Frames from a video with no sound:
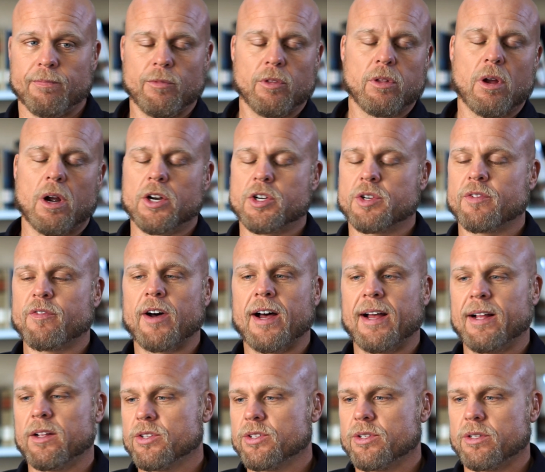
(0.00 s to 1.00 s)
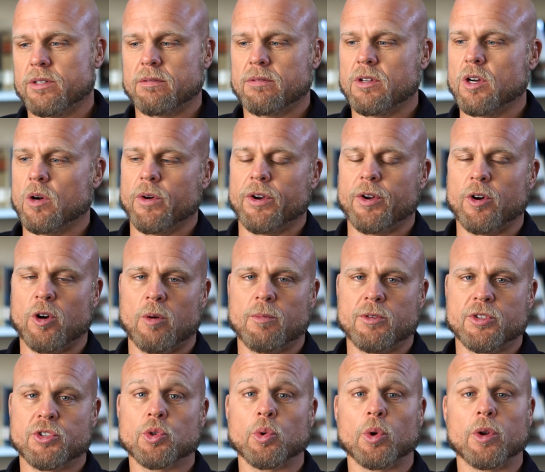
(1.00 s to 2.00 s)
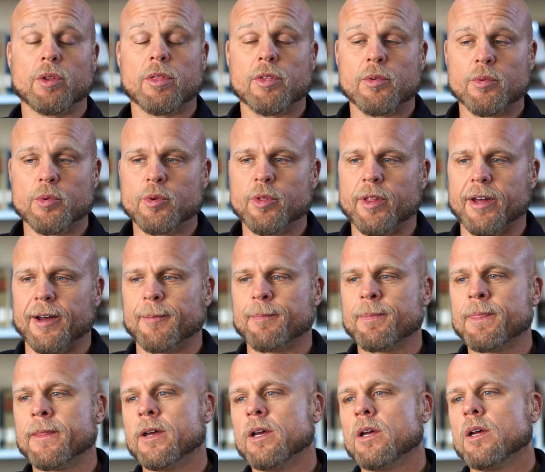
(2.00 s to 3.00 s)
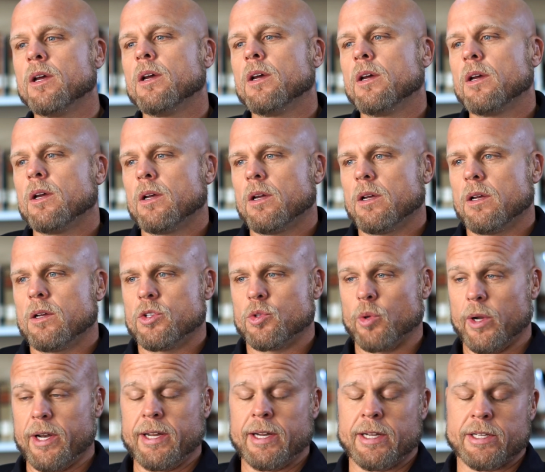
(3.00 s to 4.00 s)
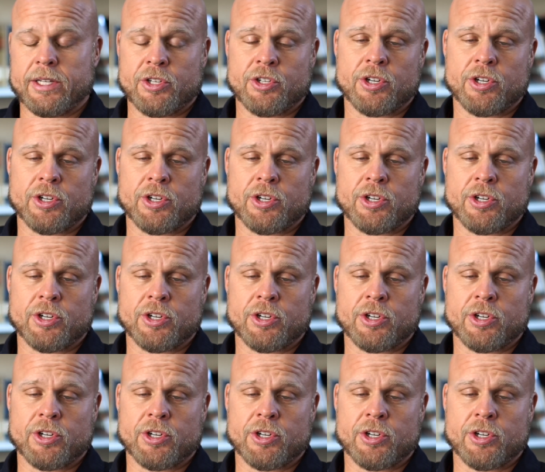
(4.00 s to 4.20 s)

large files and going home and sorting through them. So what I did is I